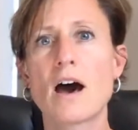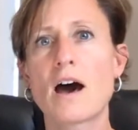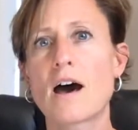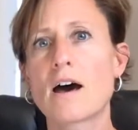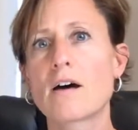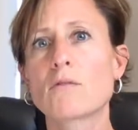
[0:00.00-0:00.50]

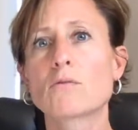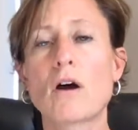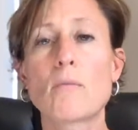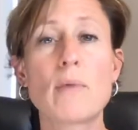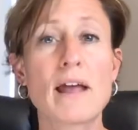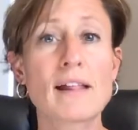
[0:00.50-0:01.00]

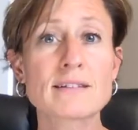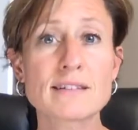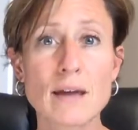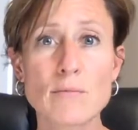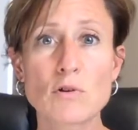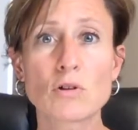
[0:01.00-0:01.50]
A balanced
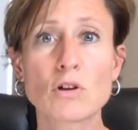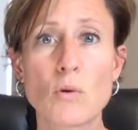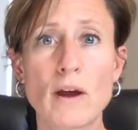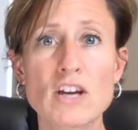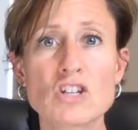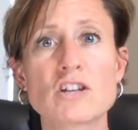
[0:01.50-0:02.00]
chemical
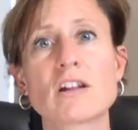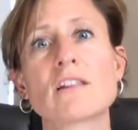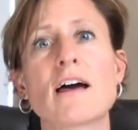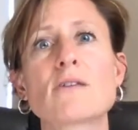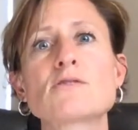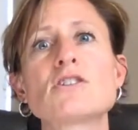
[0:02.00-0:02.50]
equation
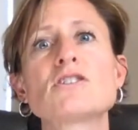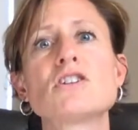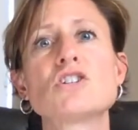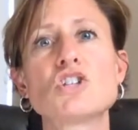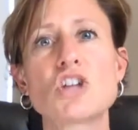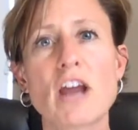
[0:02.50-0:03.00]
allows us to
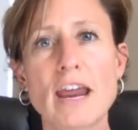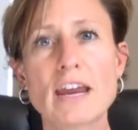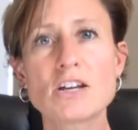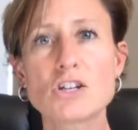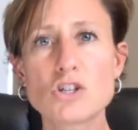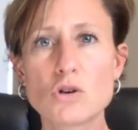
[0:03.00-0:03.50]

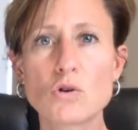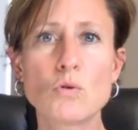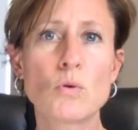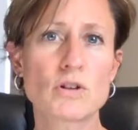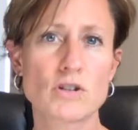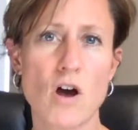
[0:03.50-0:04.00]
change who
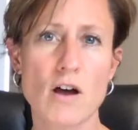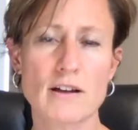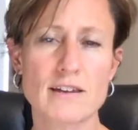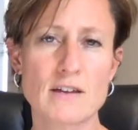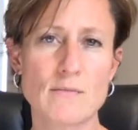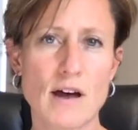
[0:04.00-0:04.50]
we're
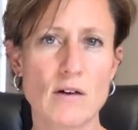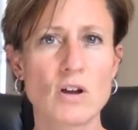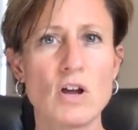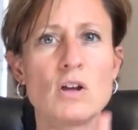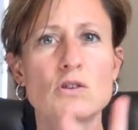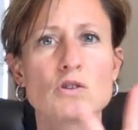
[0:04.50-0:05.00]
talking about.
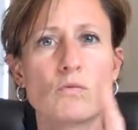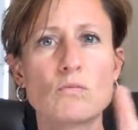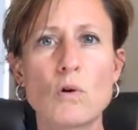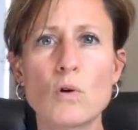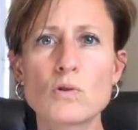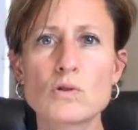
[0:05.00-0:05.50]
So
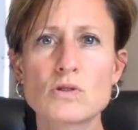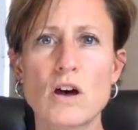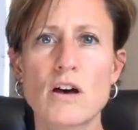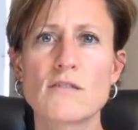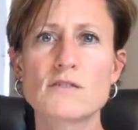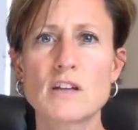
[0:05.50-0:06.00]
moles
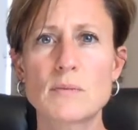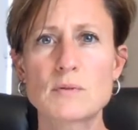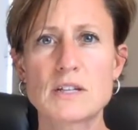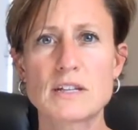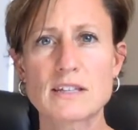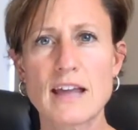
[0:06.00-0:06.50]
of
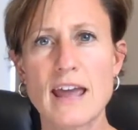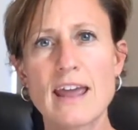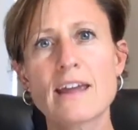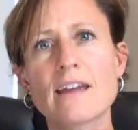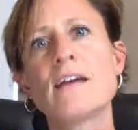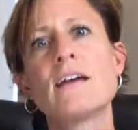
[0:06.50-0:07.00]
substance
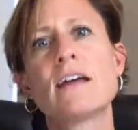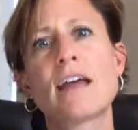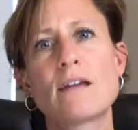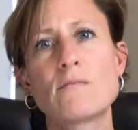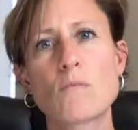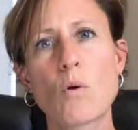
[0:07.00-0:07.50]
A
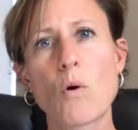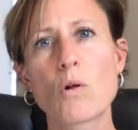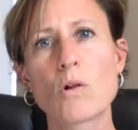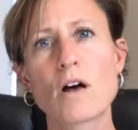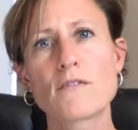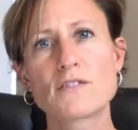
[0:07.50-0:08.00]
and
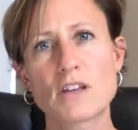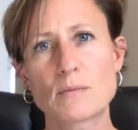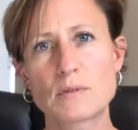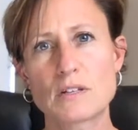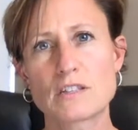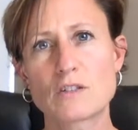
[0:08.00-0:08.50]
mole of
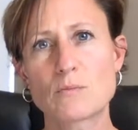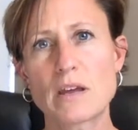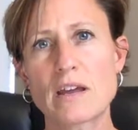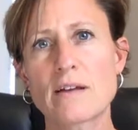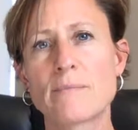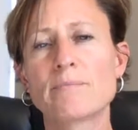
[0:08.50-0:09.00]
substance
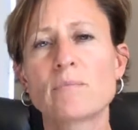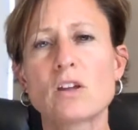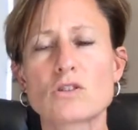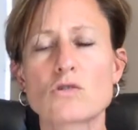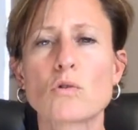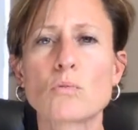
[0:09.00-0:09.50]
B.
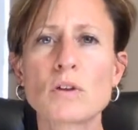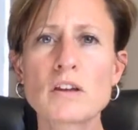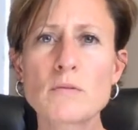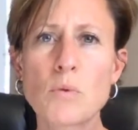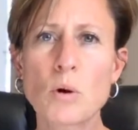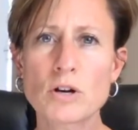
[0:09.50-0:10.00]
So a really
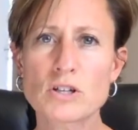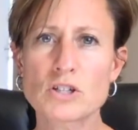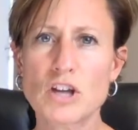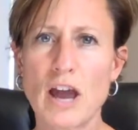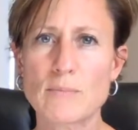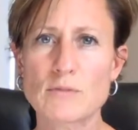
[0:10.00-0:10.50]
important
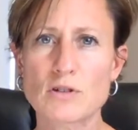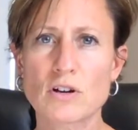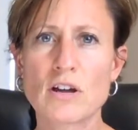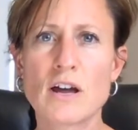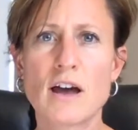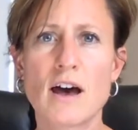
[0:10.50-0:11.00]

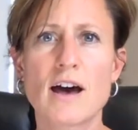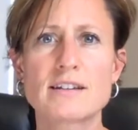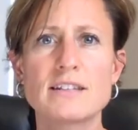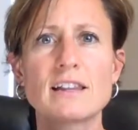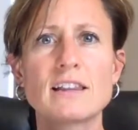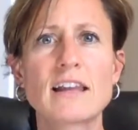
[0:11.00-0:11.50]
chapter
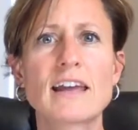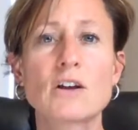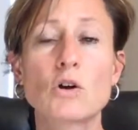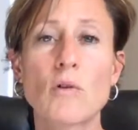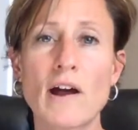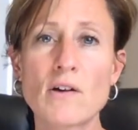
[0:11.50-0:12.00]
to lay the
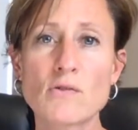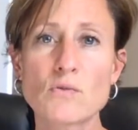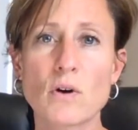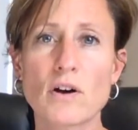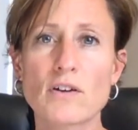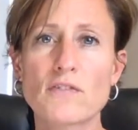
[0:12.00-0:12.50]

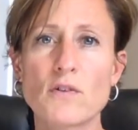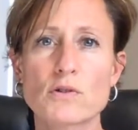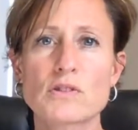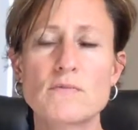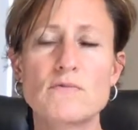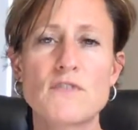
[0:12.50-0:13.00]
groundwork for
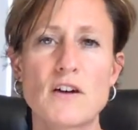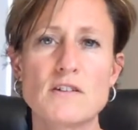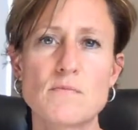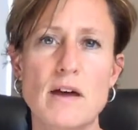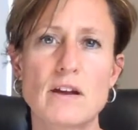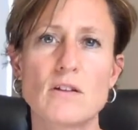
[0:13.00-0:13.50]
some
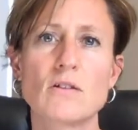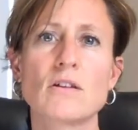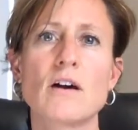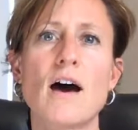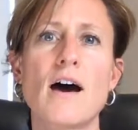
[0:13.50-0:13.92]
fundamental